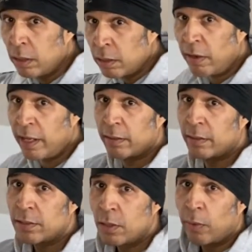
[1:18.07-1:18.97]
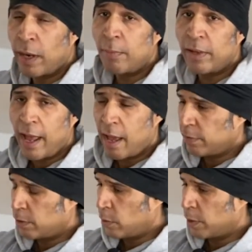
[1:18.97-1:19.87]
Great. So what I'm going to have
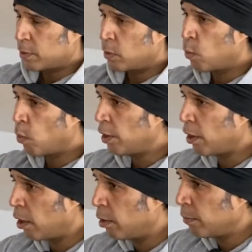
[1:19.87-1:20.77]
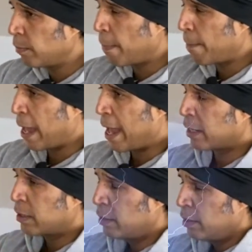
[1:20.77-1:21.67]
you do is one arm,
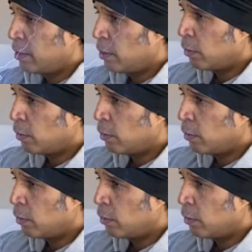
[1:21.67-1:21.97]
back,